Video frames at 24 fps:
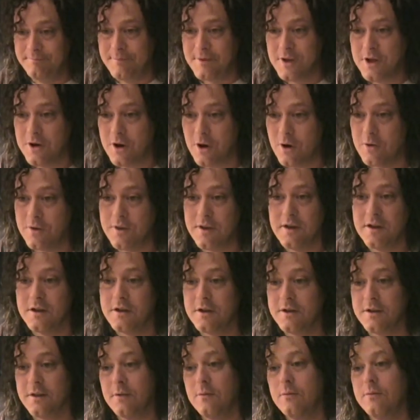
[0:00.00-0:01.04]
you know,
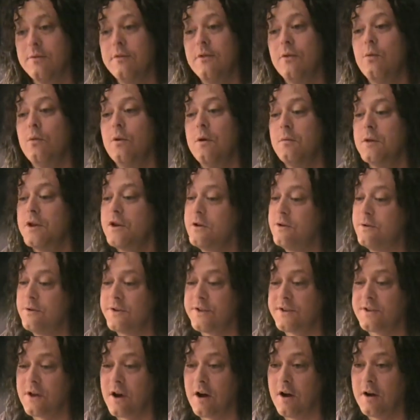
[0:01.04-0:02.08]
the woman who
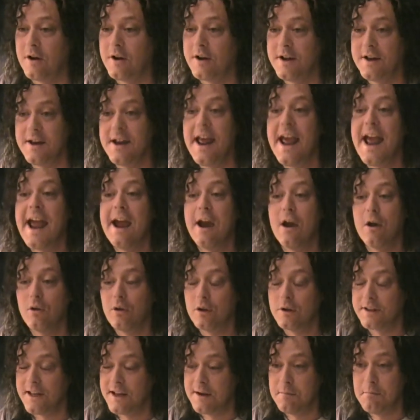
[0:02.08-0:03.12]
starred in
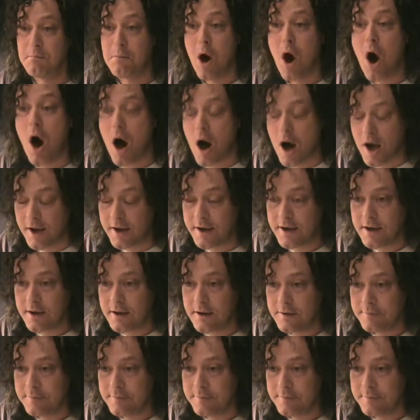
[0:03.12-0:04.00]
Harold and Maude,